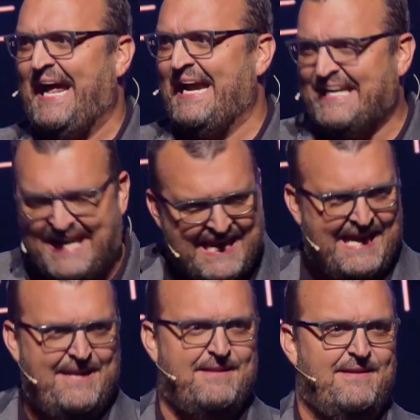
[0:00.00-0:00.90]
I get
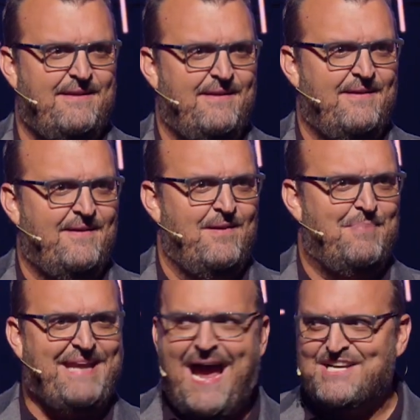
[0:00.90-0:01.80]
it.
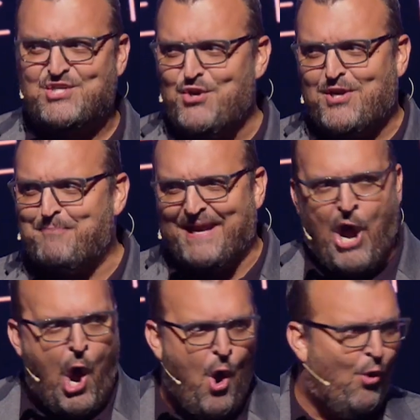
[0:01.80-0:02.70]
But guys, you could be
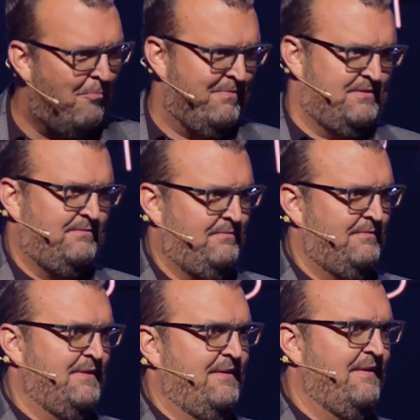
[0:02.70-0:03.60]
home.
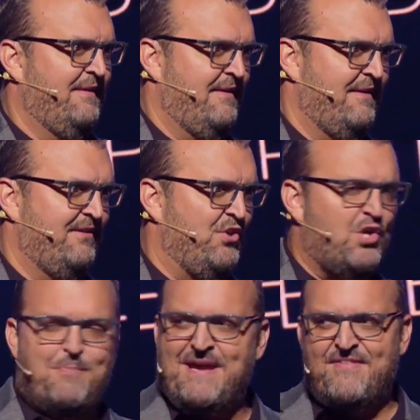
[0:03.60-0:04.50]
You
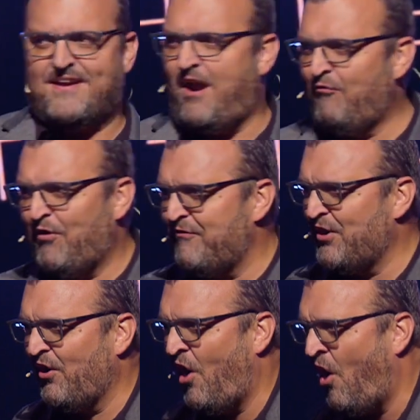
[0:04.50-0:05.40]
could be in the comfort of
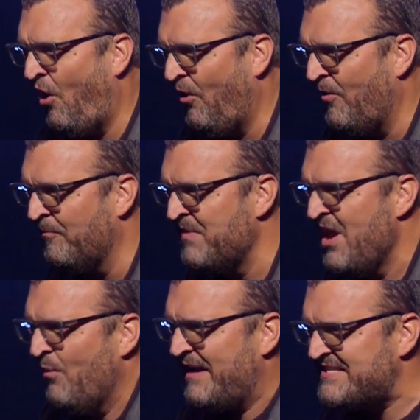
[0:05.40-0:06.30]
your home.
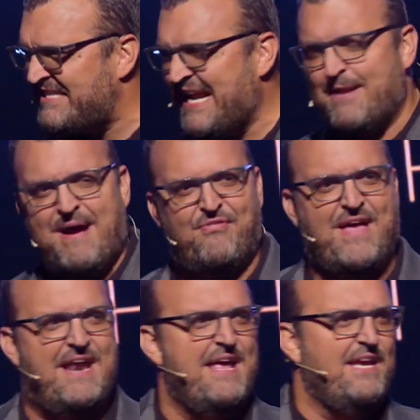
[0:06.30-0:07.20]
When I was thinking about
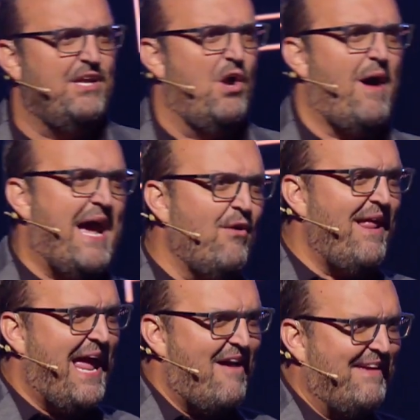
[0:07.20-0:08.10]
that, you know, I don't
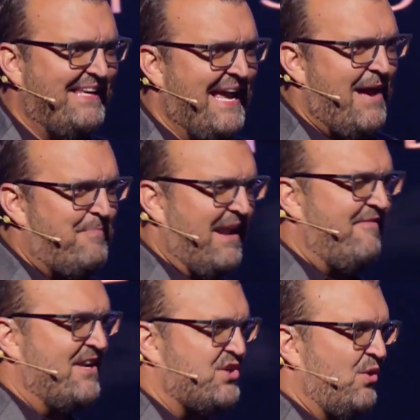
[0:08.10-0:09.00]
have it yet, but I
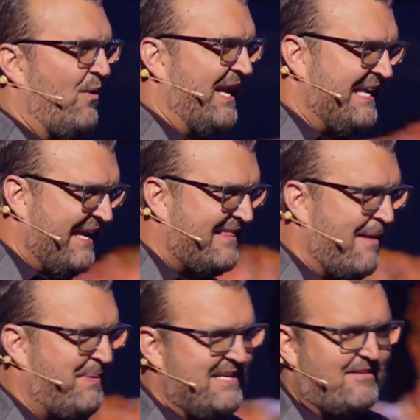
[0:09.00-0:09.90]
eventually want to get
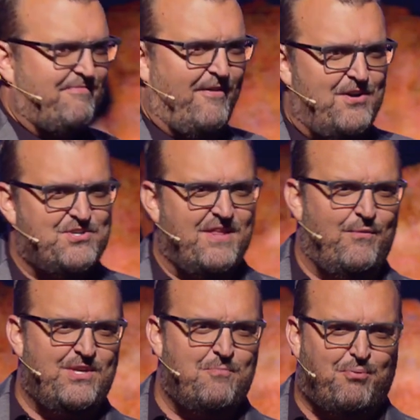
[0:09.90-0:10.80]
that piece of furniture that
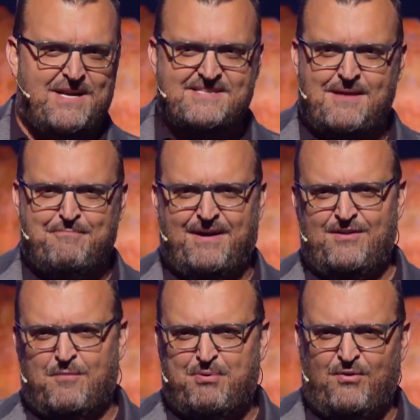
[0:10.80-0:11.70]
when you press that
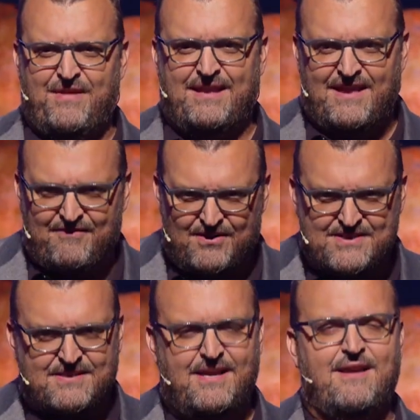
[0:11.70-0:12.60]
button or pull that lever,
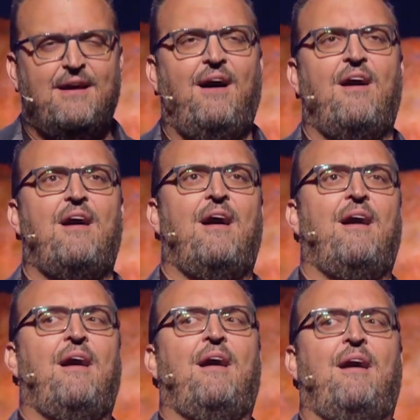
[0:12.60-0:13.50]
it's like,
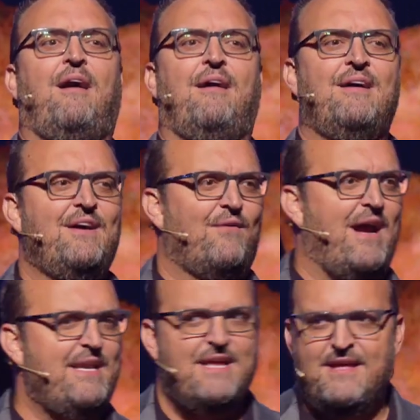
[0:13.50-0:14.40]
oh, right?